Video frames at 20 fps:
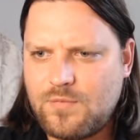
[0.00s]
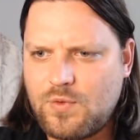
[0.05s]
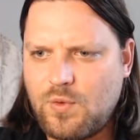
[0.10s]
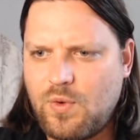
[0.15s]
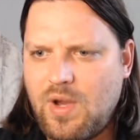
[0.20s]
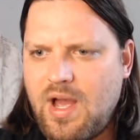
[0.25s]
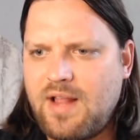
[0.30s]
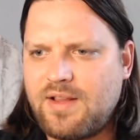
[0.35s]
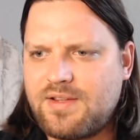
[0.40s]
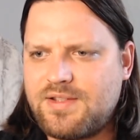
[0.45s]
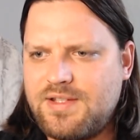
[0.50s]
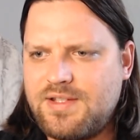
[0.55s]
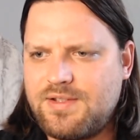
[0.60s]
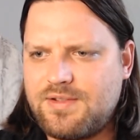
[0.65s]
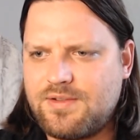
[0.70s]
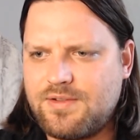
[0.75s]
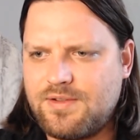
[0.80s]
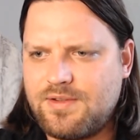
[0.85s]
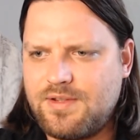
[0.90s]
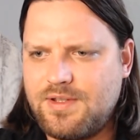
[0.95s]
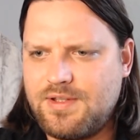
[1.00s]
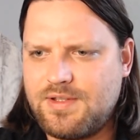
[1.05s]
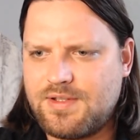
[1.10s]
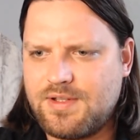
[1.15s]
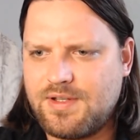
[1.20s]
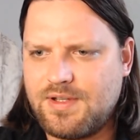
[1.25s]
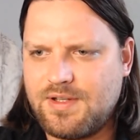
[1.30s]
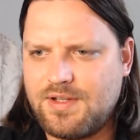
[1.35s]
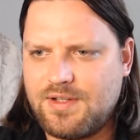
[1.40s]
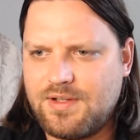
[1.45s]
Alex, these
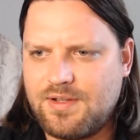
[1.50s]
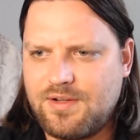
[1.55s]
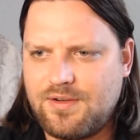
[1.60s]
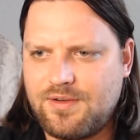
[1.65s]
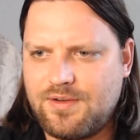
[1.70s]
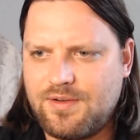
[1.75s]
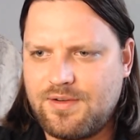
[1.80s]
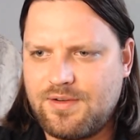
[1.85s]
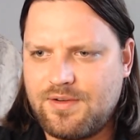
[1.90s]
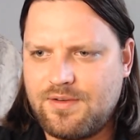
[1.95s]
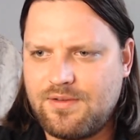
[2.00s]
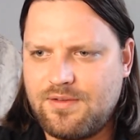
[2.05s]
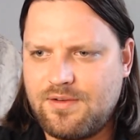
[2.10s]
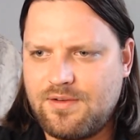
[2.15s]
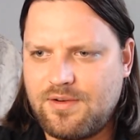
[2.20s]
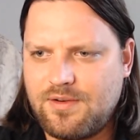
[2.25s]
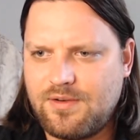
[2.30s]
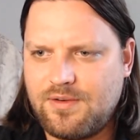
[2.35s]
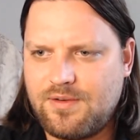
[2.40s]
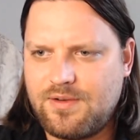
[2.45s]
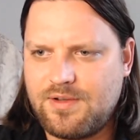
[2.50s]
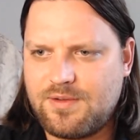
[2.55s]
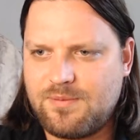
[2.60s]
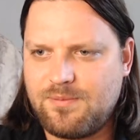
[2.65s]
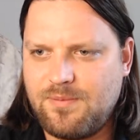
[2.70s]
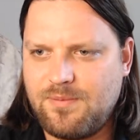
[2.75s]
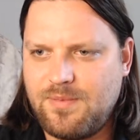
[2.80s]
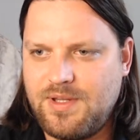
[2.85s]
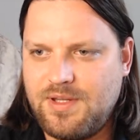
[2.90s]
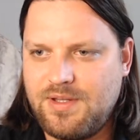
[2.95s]
are
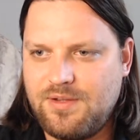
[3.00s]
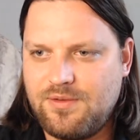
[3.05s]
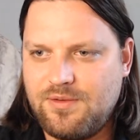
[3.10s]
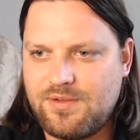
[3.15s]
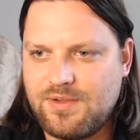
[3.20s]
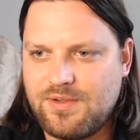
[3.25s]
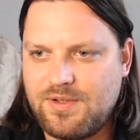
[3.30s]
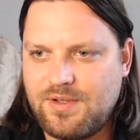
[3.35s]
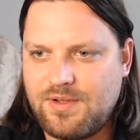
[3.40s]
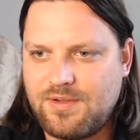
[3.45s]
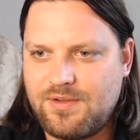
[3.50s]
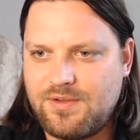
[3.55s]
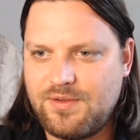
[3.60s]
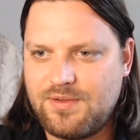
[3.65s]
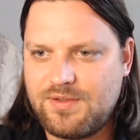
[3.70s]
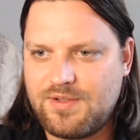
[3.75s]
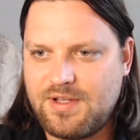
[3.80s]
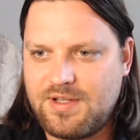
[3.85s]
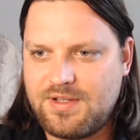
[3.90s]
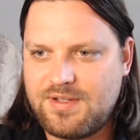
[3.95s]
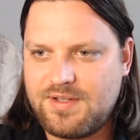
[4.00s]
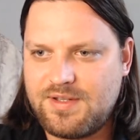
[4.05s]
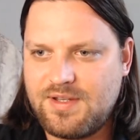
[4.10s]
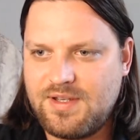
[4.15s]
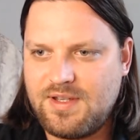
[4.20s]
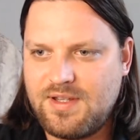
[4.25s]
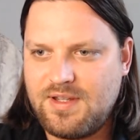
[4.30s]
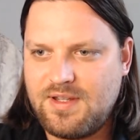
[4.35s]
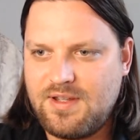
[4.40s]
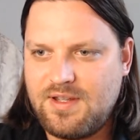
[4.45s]
just me usually on Tuesdays,
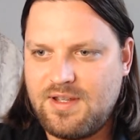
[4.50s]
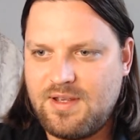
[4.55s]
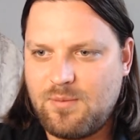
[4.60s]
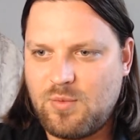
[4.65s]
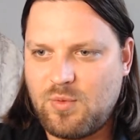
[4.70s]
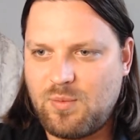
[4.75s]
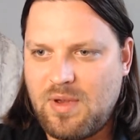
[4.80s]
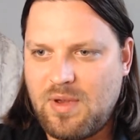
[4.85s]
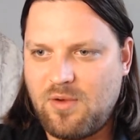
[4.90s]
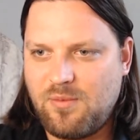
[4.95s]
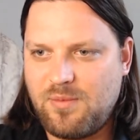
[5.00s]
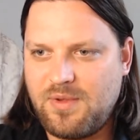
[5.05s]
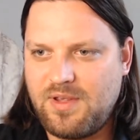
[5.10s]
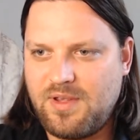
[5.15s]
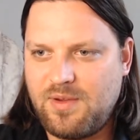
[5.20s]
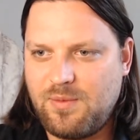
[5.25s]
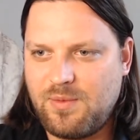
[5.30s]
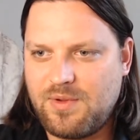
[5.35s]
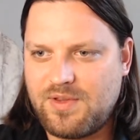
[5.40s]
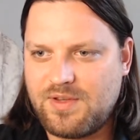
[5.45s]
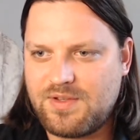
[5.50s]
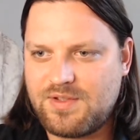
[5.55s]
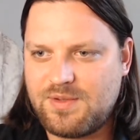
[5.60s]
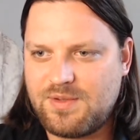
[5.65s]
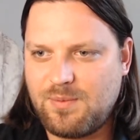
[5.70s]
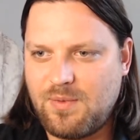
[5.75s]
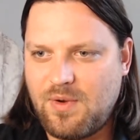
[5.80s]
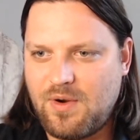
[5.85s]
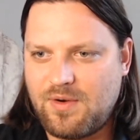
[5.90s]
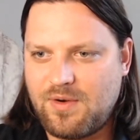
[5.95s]
but Matt will be with us
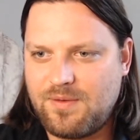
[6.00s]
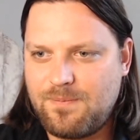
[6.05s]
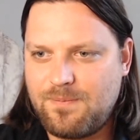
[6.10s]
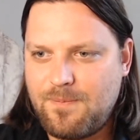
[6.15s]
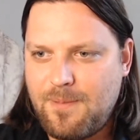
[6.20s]
tomorrow.